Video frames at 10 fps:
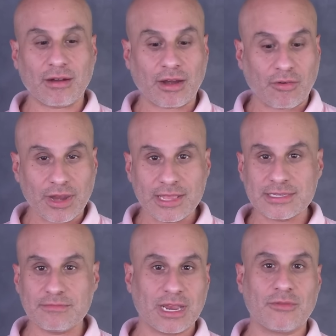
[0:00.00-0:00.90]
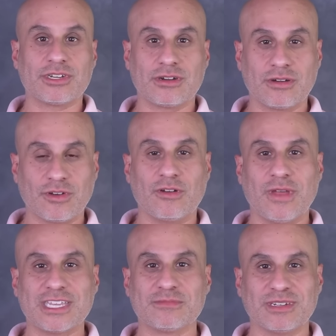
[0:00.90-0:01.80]
creates a bigger return of your
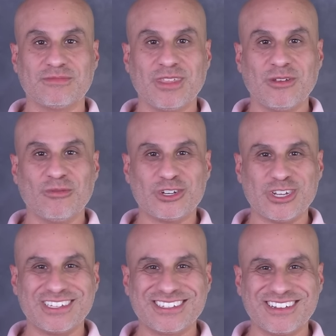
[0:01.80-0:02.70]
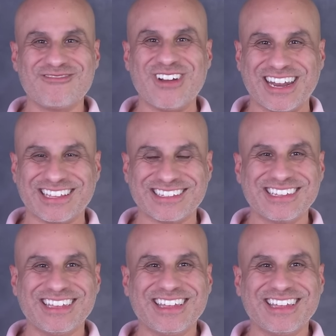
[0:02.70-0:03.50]
investment, which is radiance.